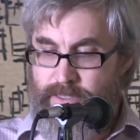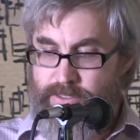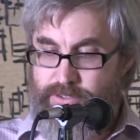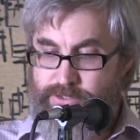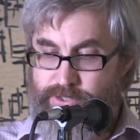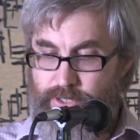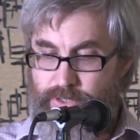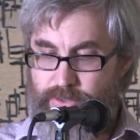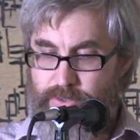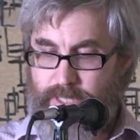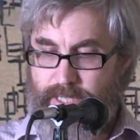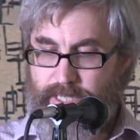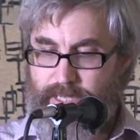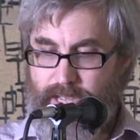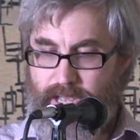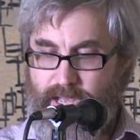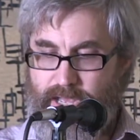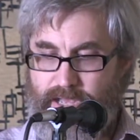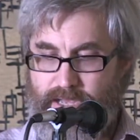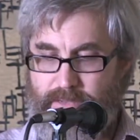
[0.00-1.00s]
So
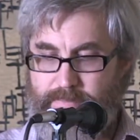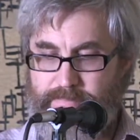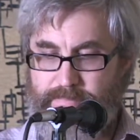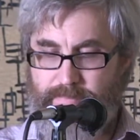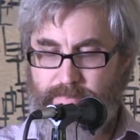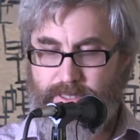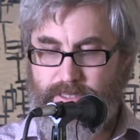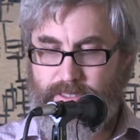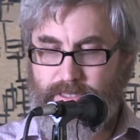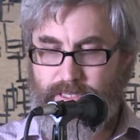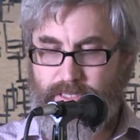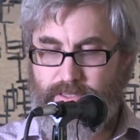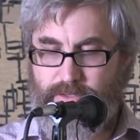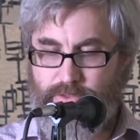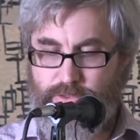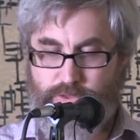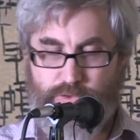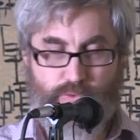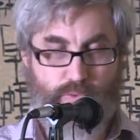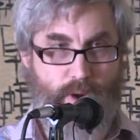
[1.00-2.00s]

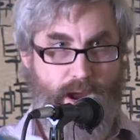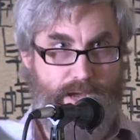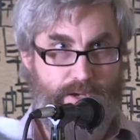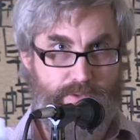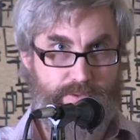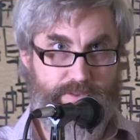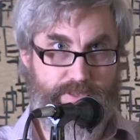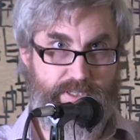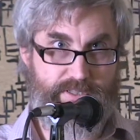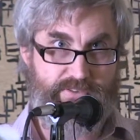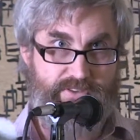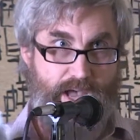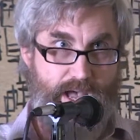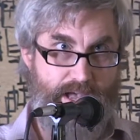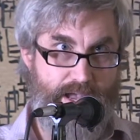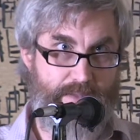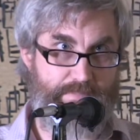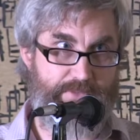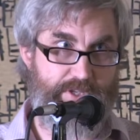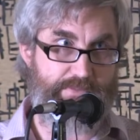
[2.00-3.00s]
throughout the
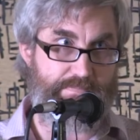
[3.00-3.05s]
time,